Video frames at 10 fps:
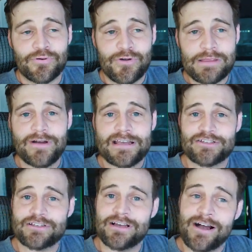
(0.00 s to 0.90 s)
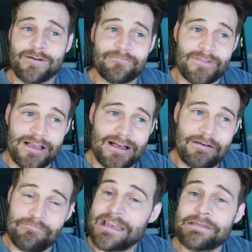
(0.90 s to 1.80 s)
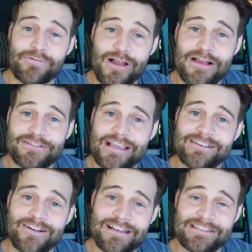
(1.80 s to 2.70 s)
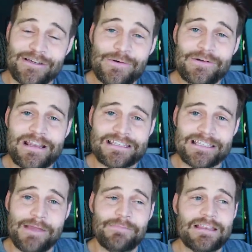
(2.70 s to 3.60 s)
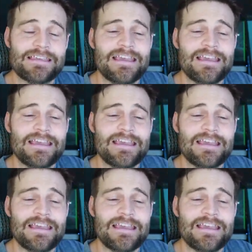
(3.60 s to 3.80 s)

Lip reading: pretty much a mini project on its own, an assignment.